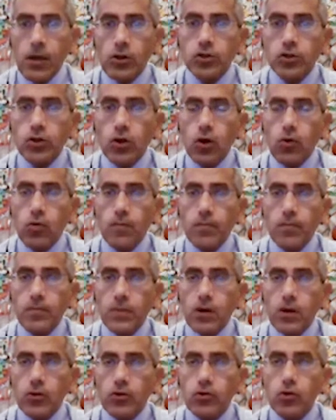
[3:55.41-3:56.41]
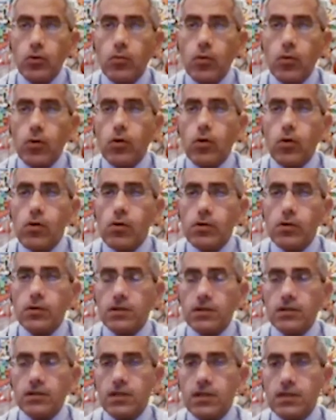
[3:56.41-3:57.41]
So, pneumococcal
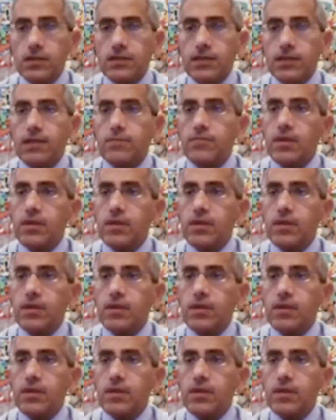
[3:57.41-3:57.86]
disease can be